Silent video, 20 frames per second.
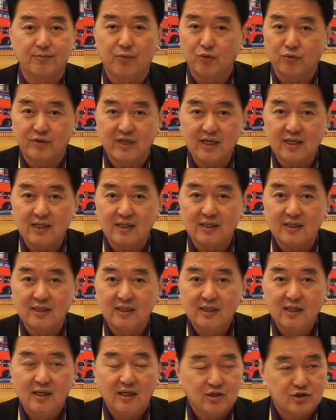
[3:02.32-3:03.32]
boutique
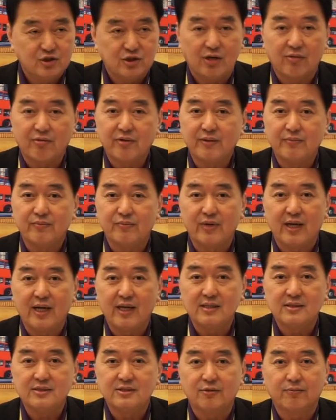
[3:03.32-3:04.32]
sharing
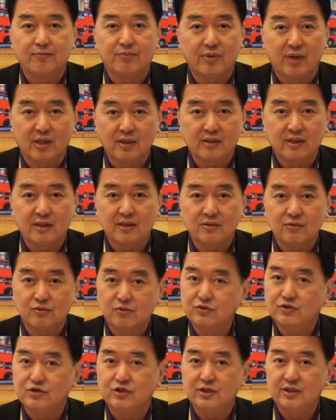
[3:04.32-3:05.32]
brands of Prada,
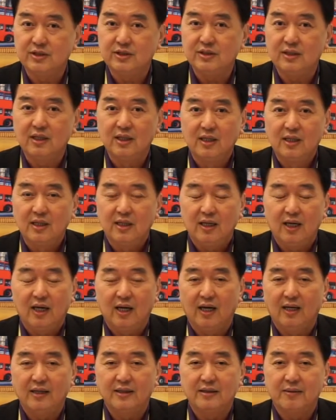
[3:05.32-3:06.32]
Gucci,
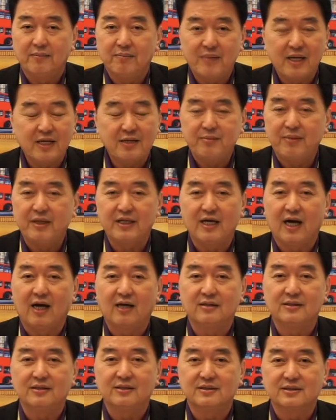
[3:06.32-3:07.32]
and many
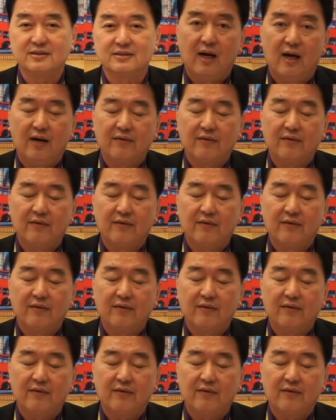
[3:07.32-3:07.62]
others.